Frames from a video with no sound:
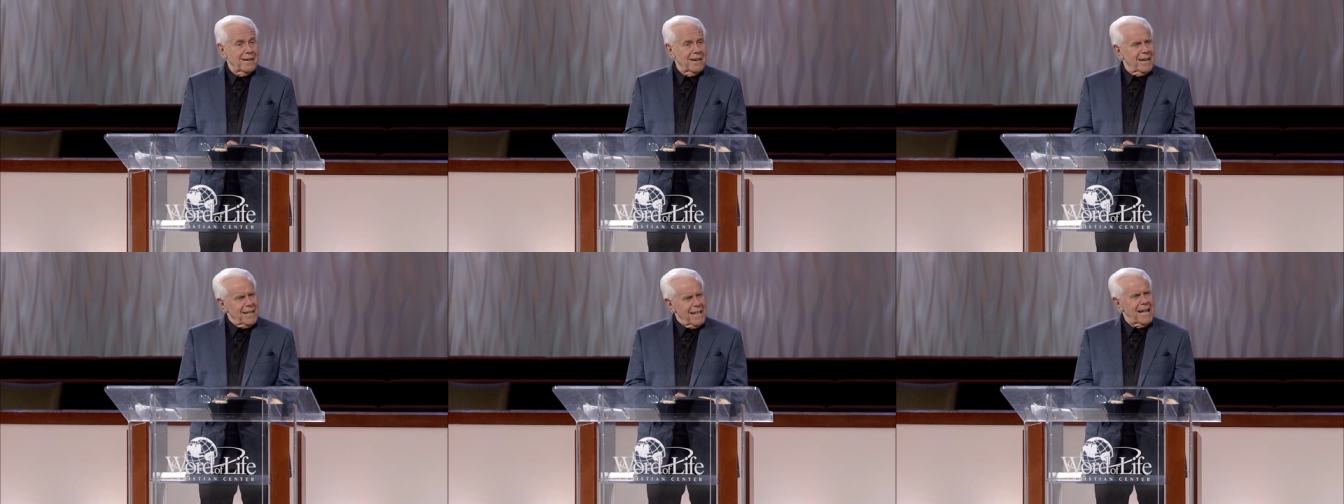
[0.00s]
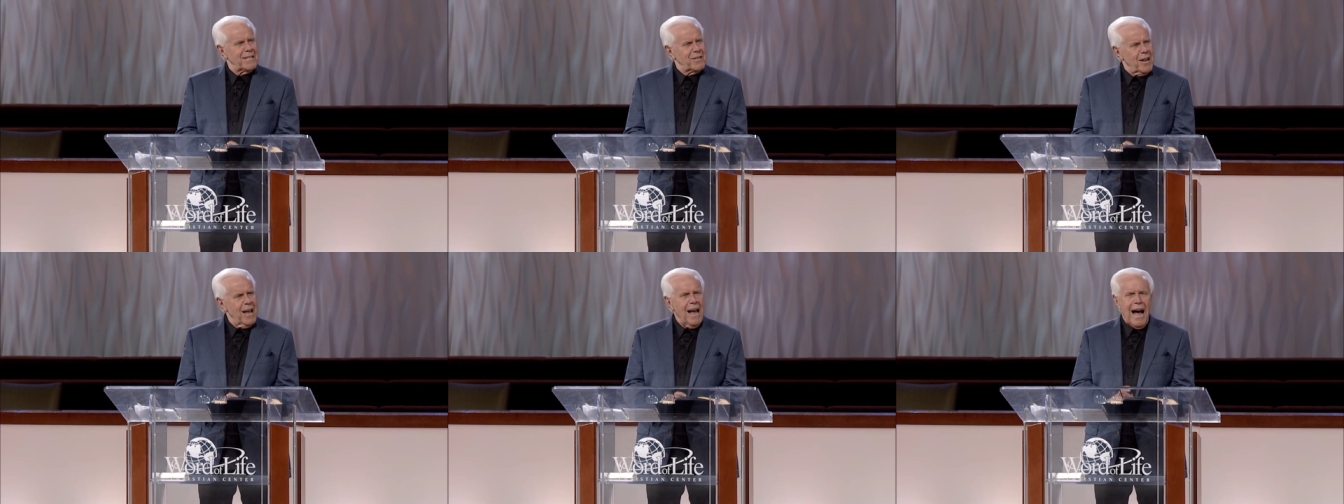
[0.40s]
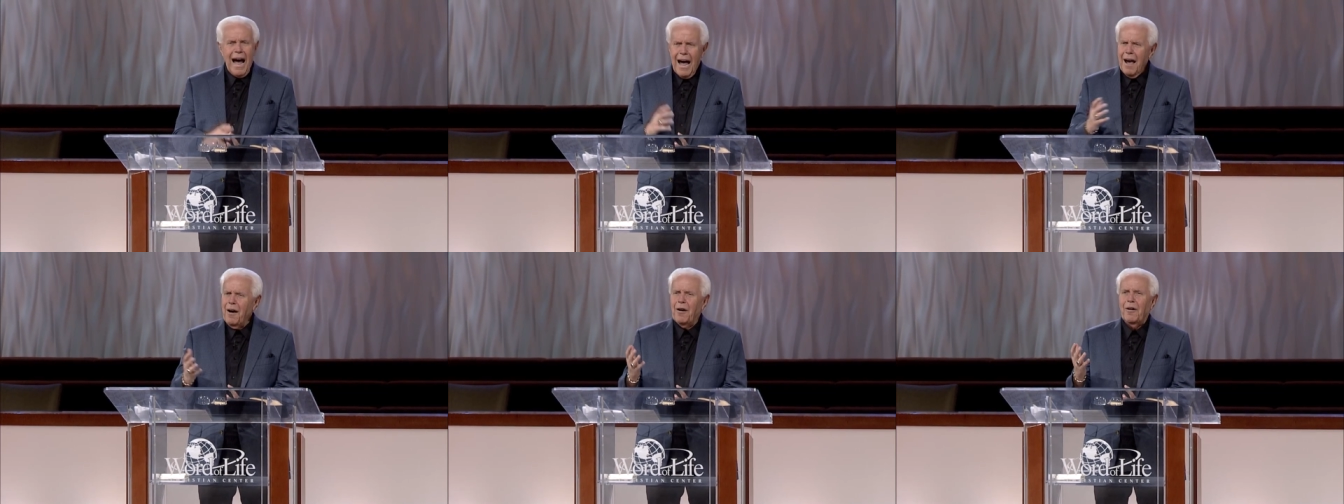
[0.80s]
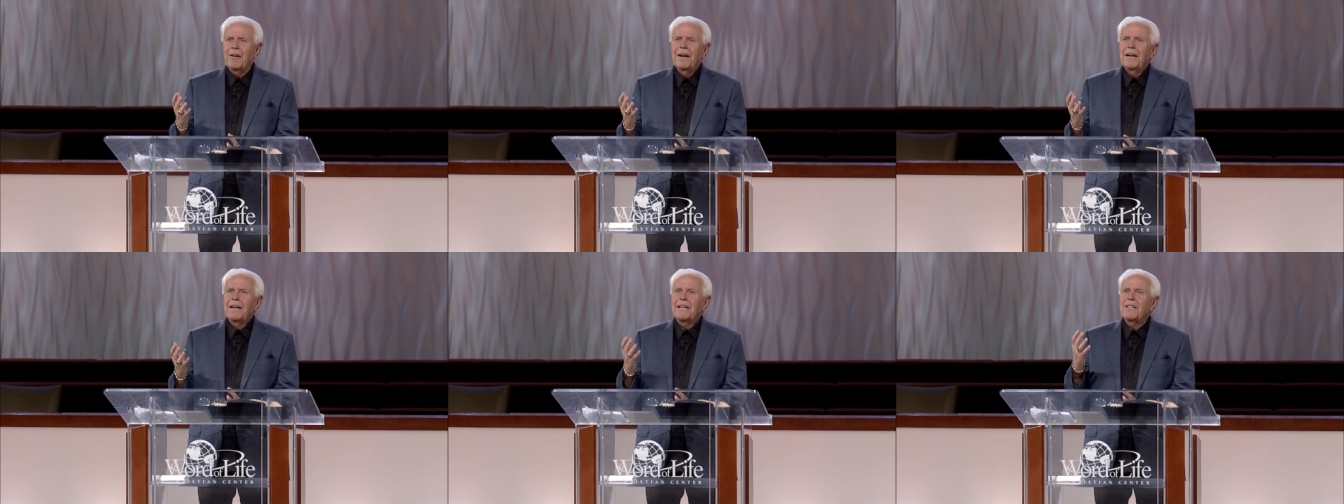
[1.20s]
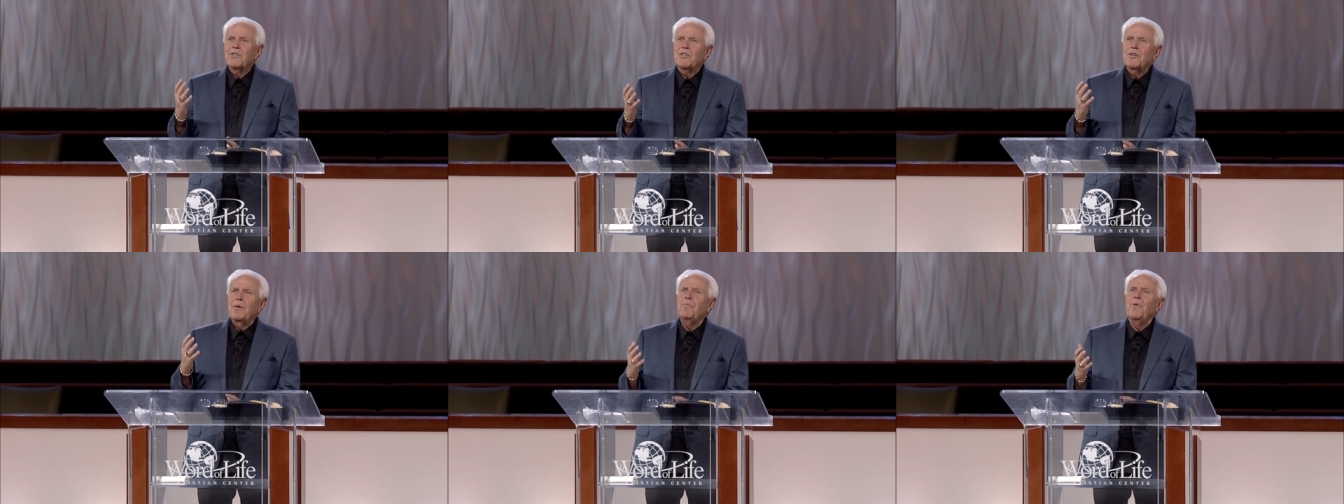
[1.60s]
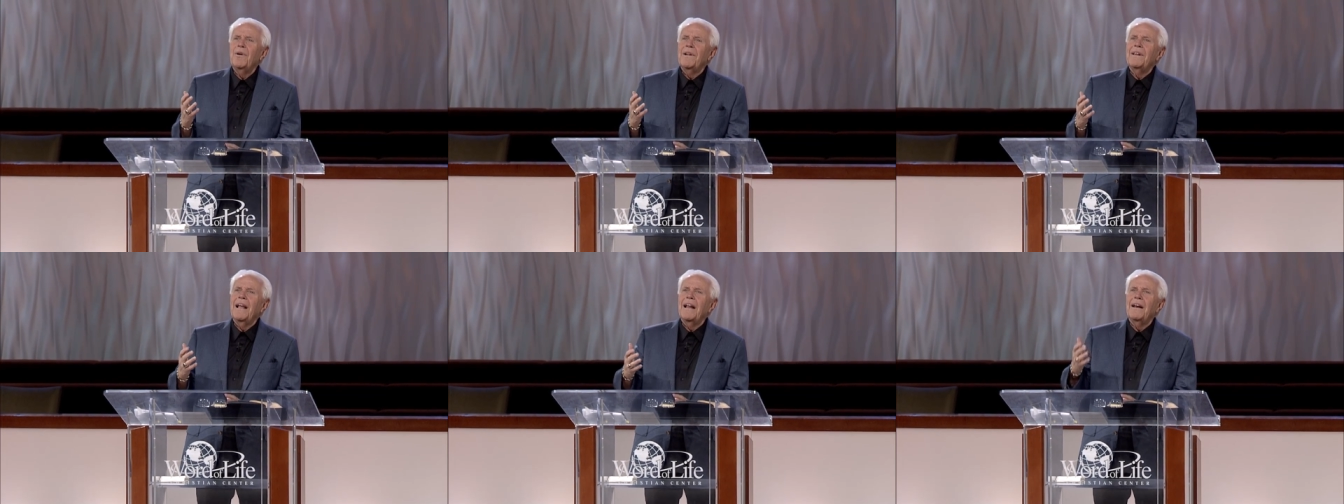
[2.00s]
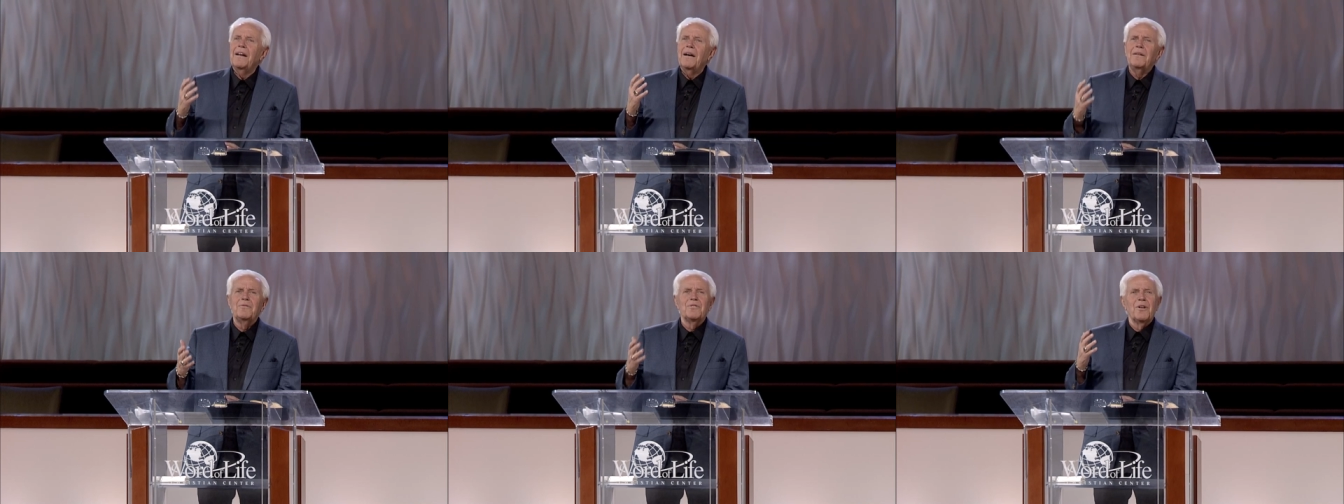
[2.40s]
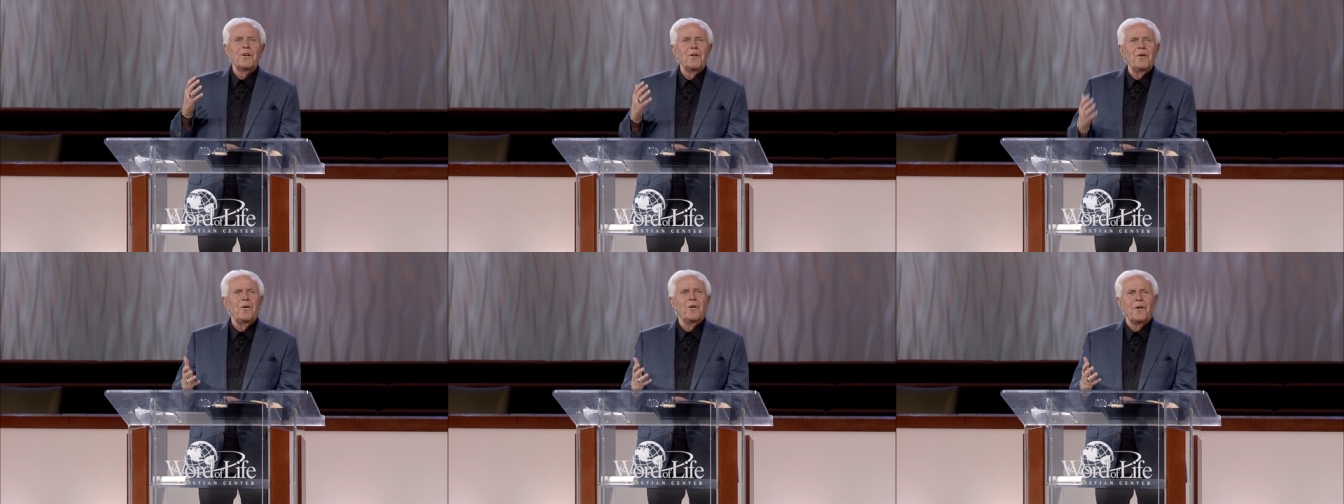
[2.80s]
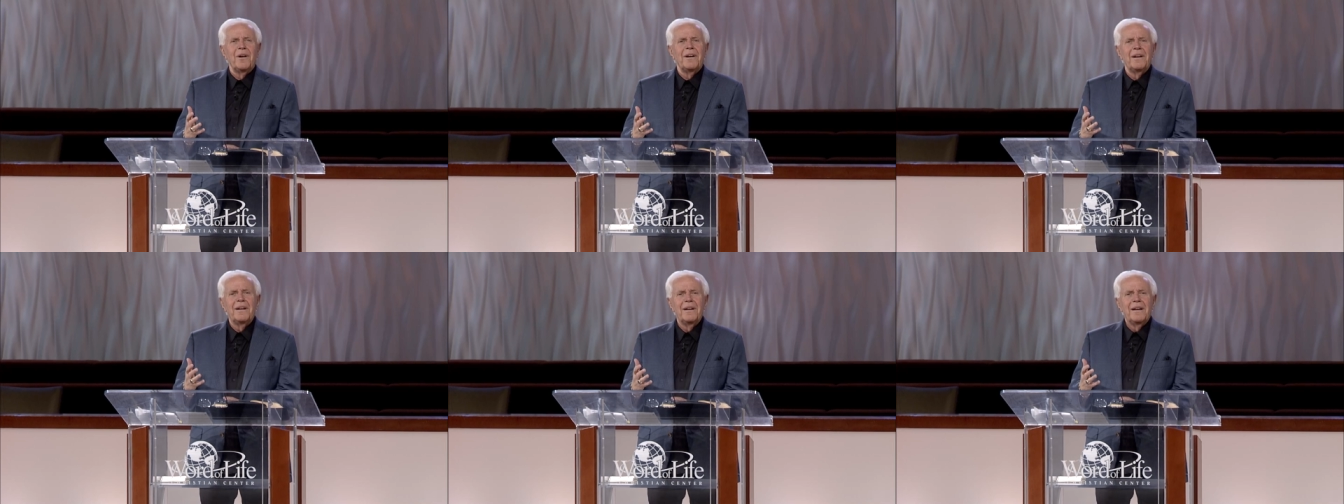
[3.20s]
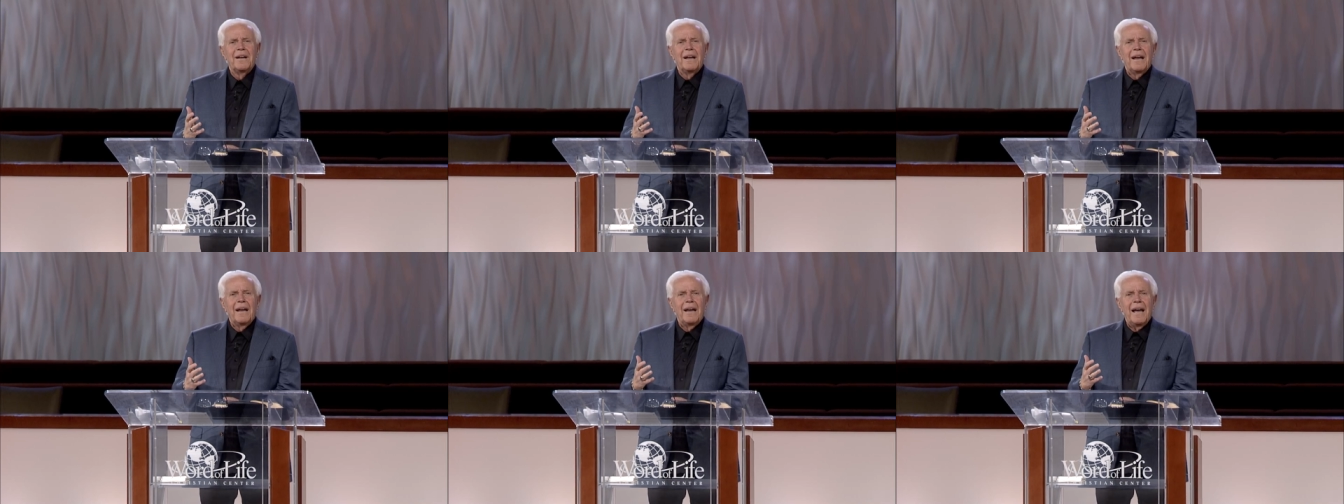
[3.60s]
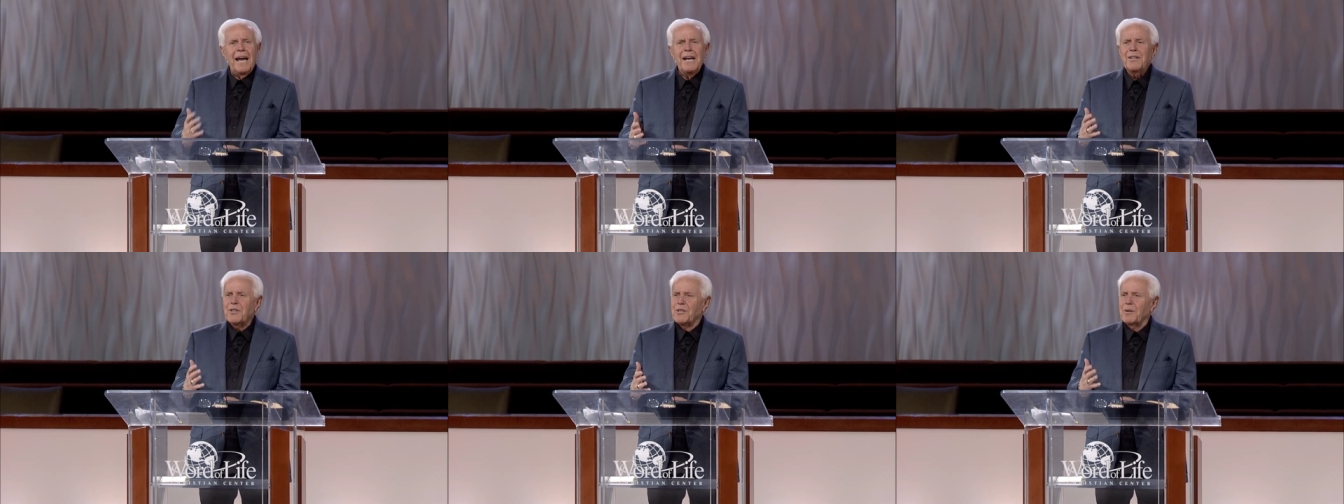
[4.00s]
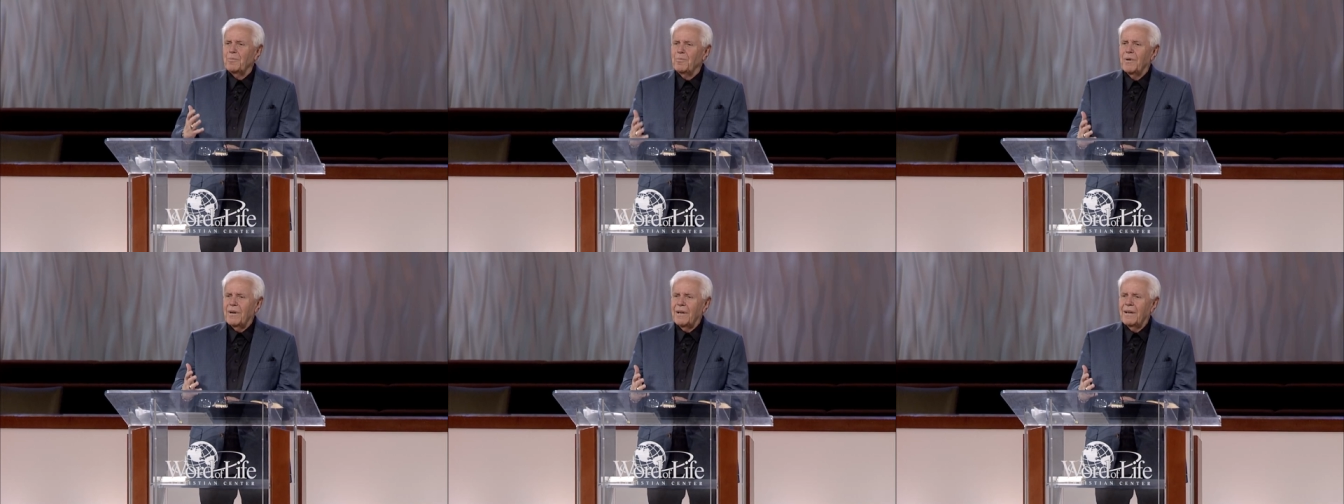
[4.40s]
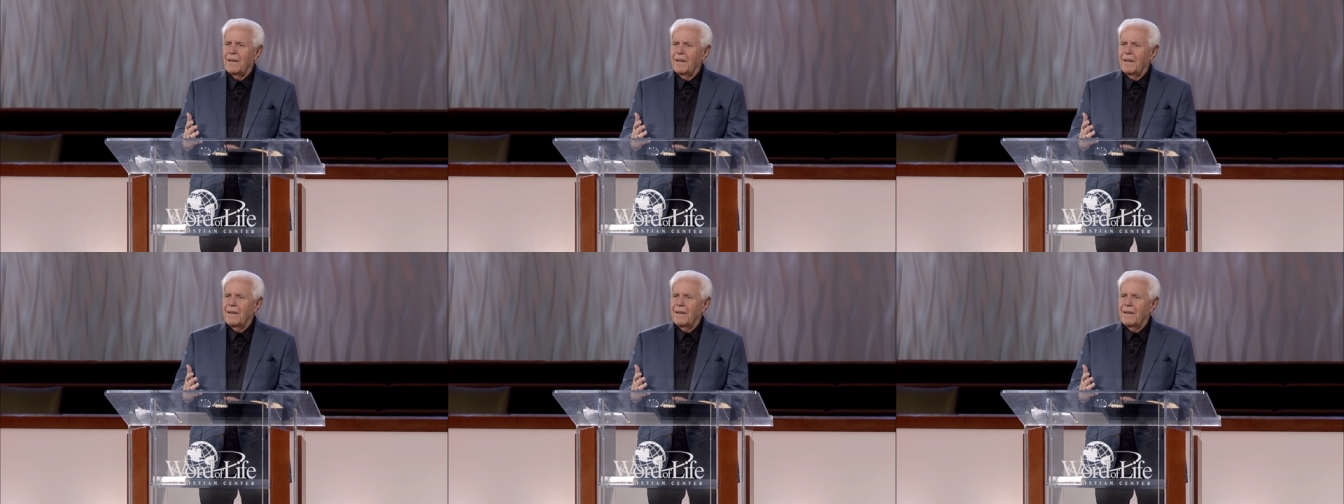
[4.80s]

Isn't that so? How can someone that loves the Lord hate someone?